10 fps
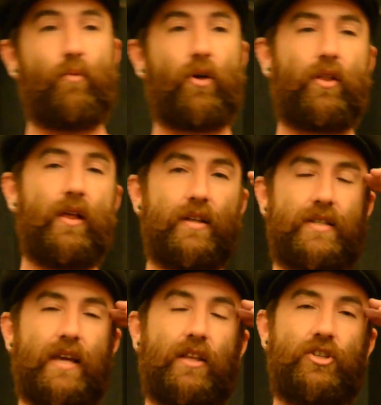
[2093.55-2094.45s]
Well,
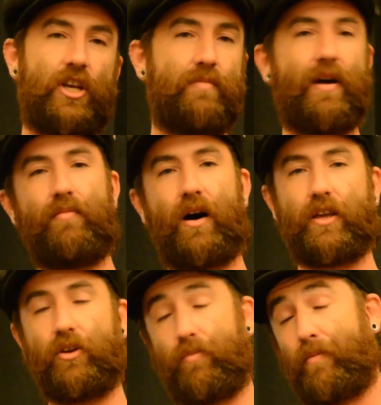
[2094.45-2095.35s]
take the Gmail
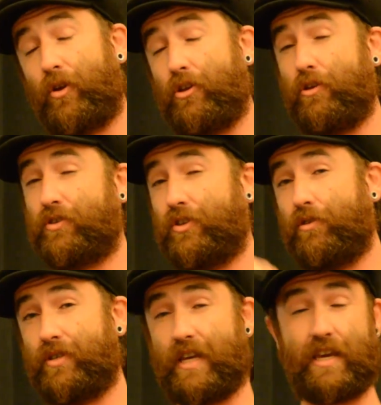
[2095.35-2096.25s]
model. Remember you used to
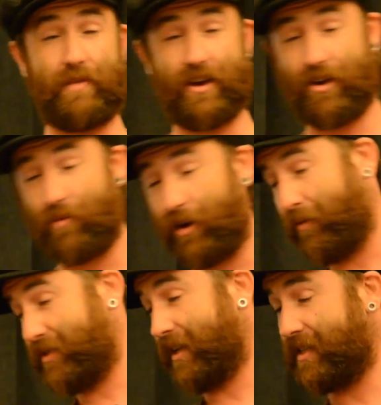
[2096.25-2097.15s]
use email where it
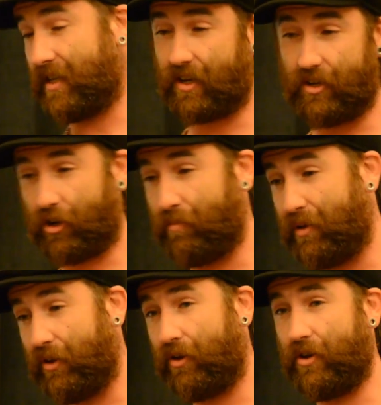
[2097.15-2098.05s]
was like stuck on your
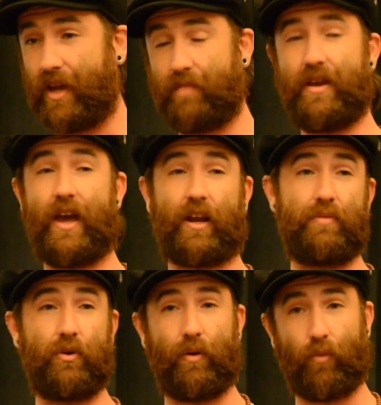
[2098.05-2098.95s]
computer and you had to be at a
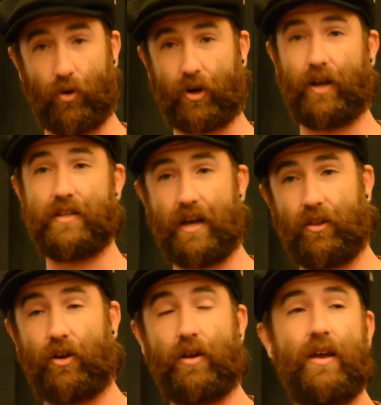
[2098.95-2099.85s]
computer at work and it
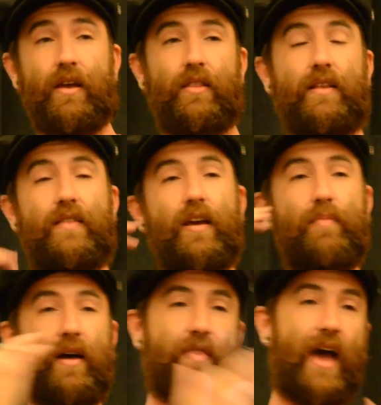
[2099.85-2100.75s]
downloaded. Like think
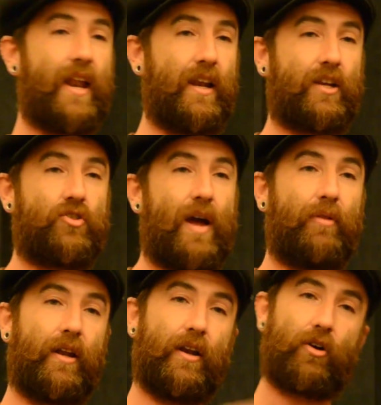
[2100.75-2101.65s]
about that and
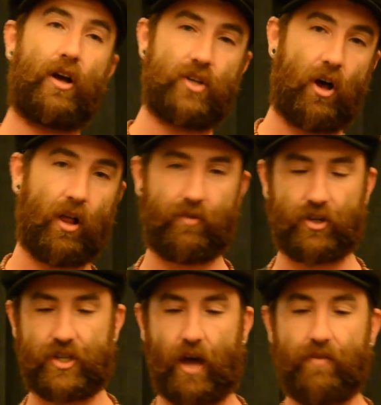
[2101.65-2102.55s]
extrapolate it across all of your
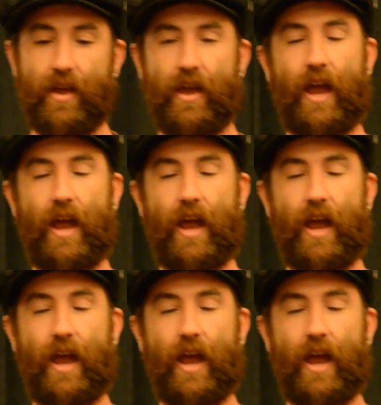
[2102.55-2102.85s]
stuff.